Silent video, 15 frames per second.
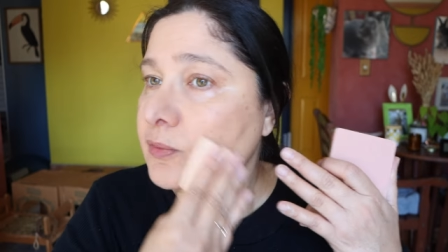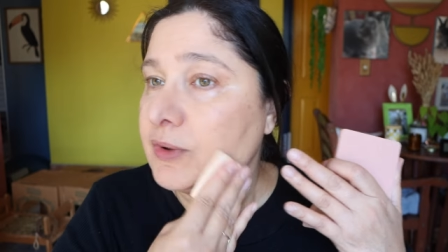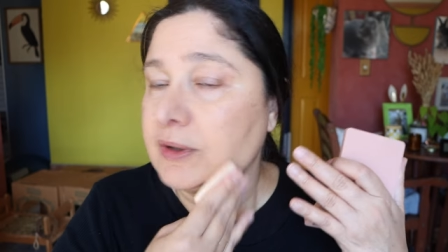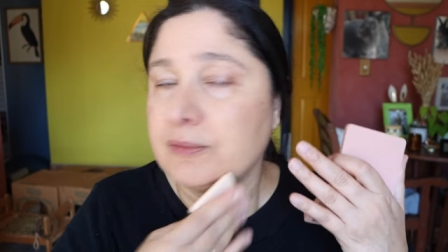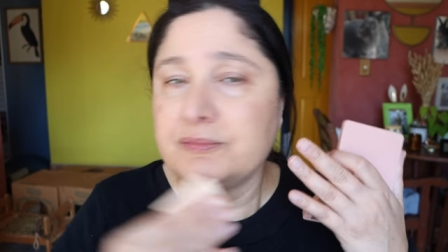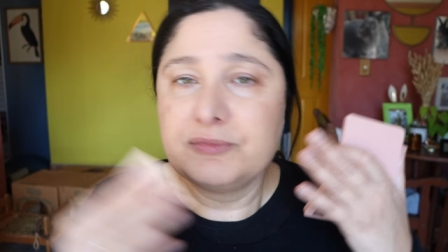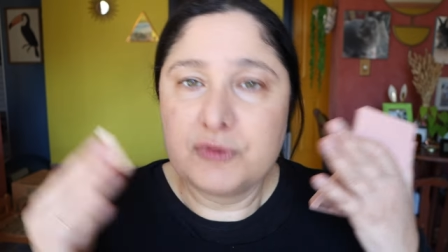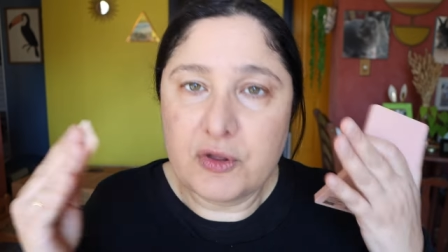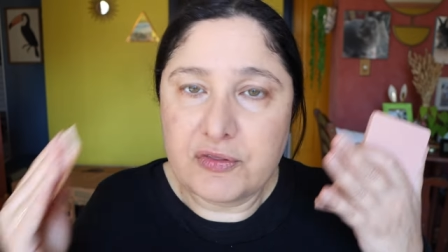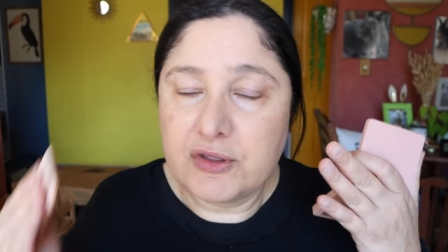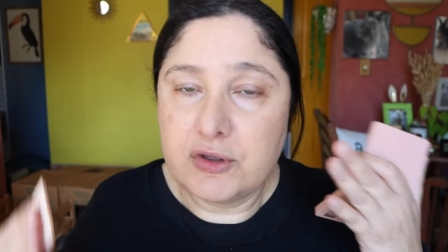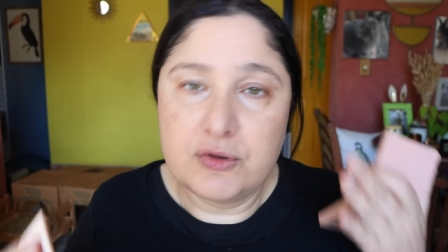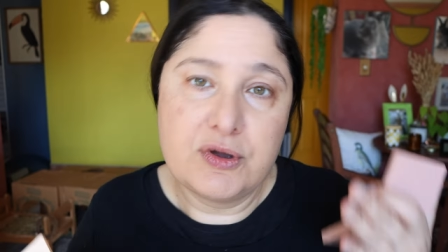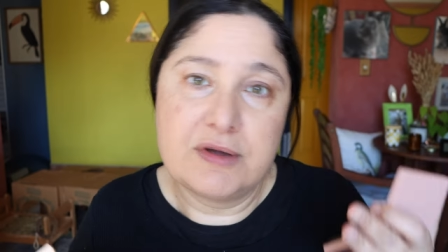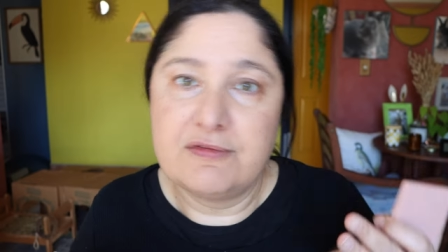well, not that
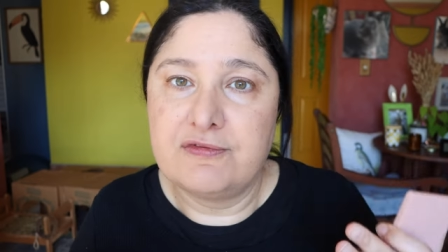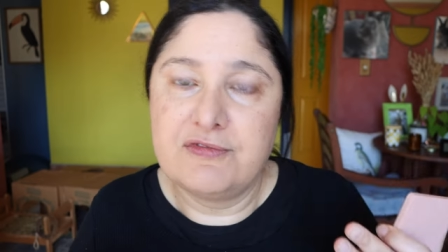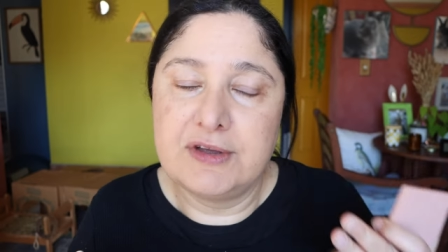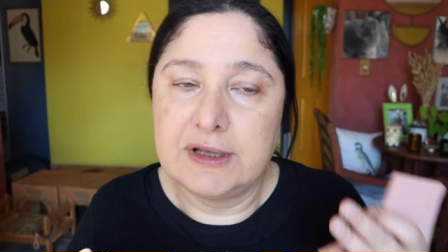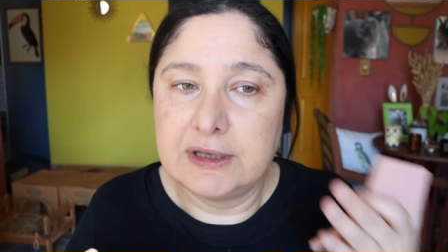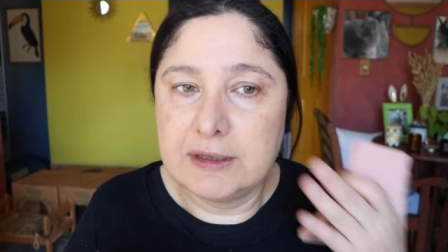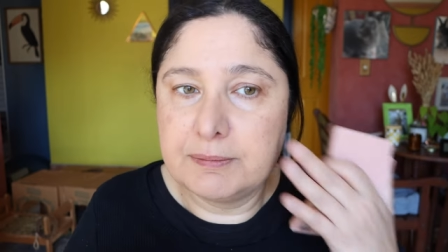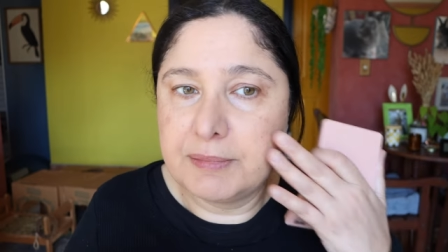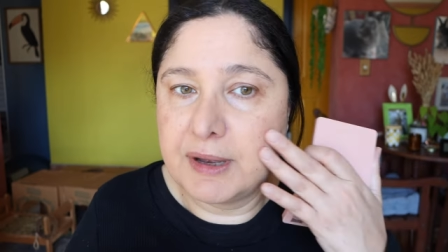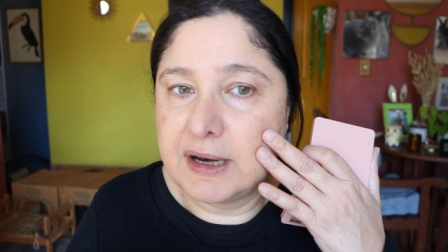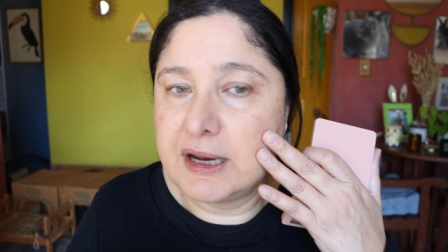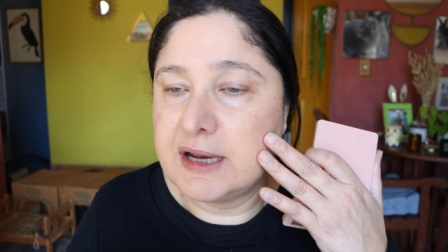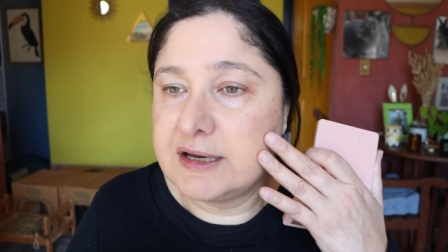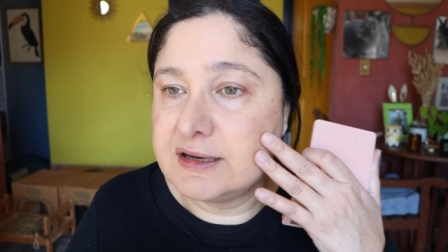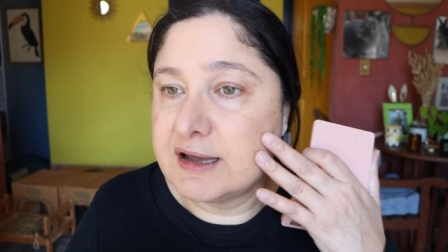you can feel it,
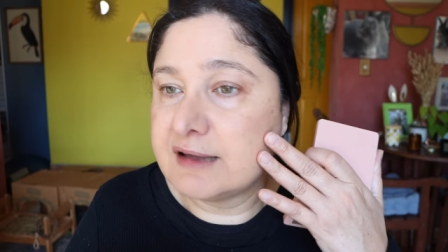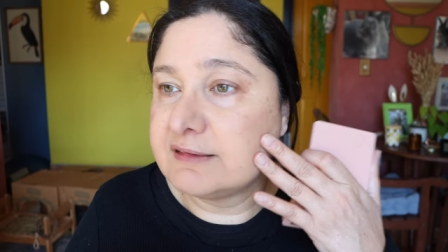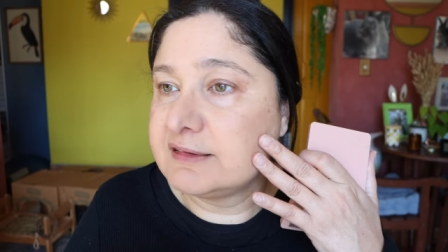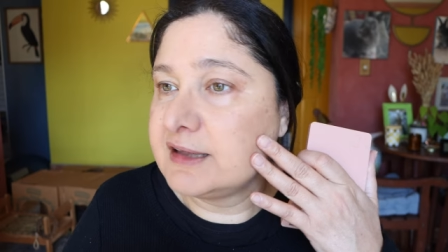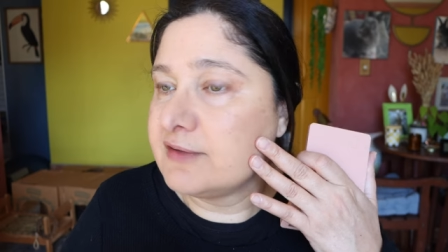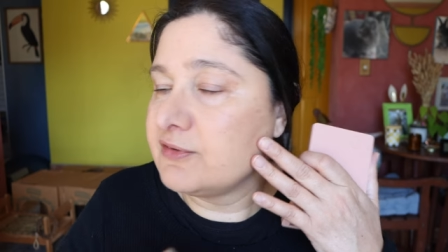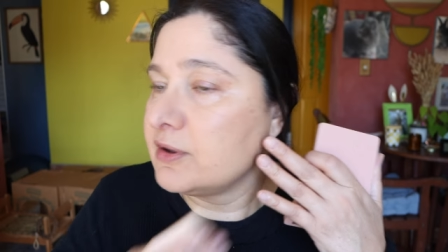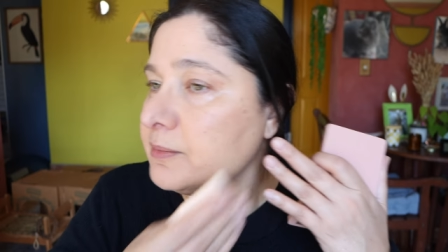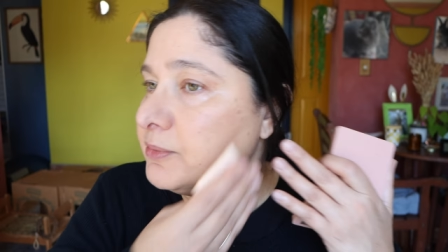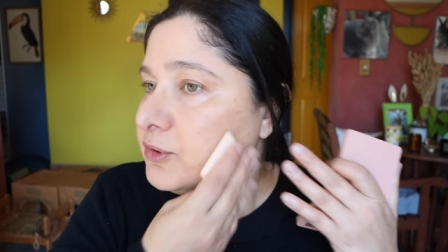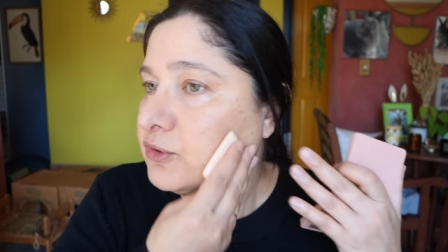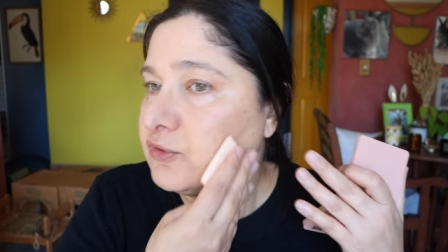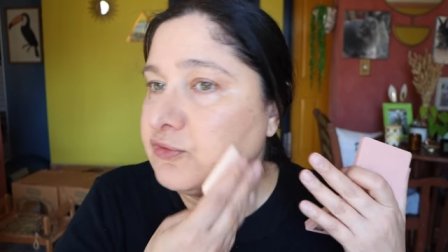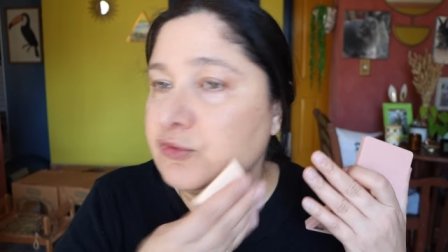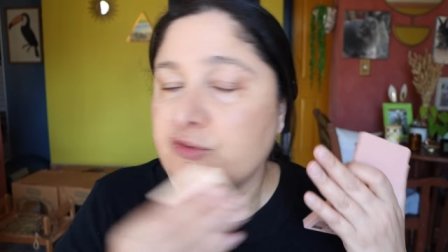but it does give a
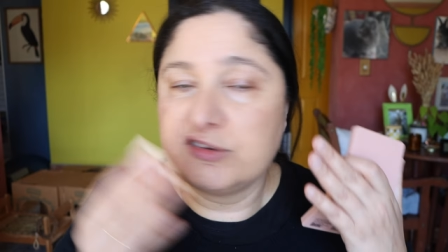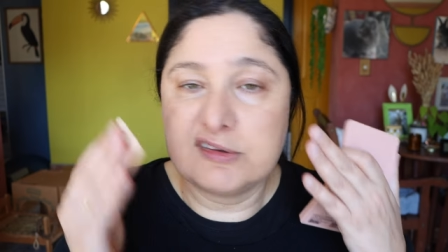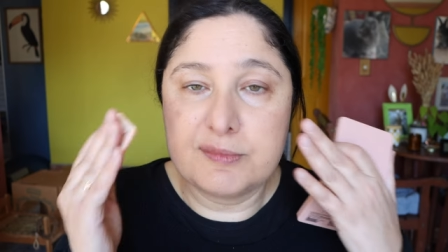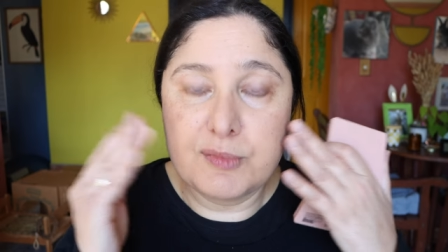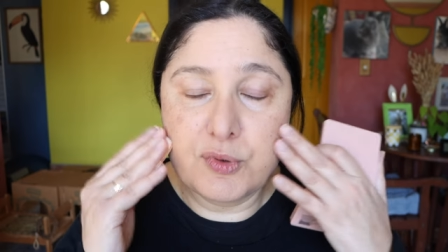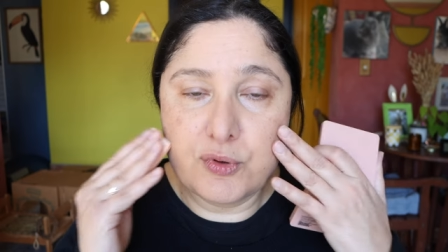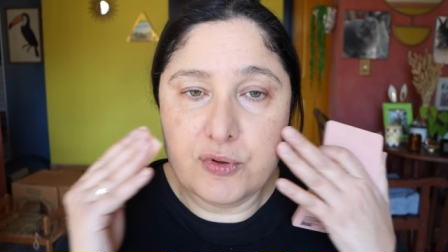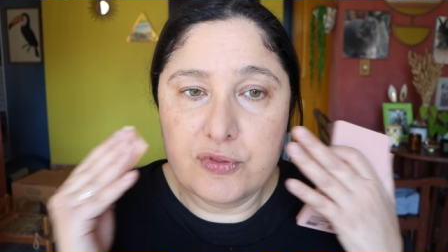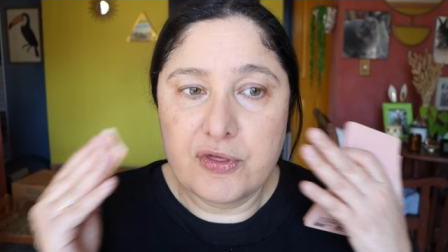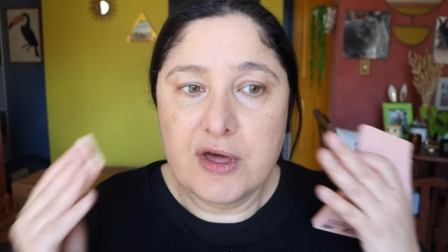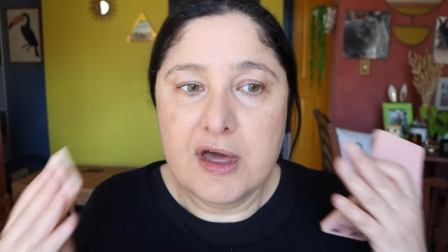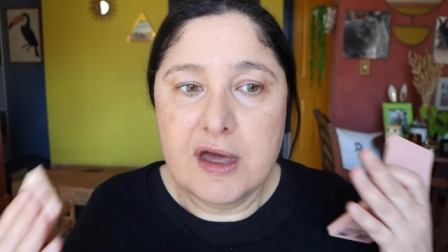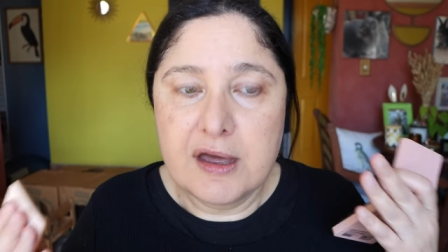beautiful smooth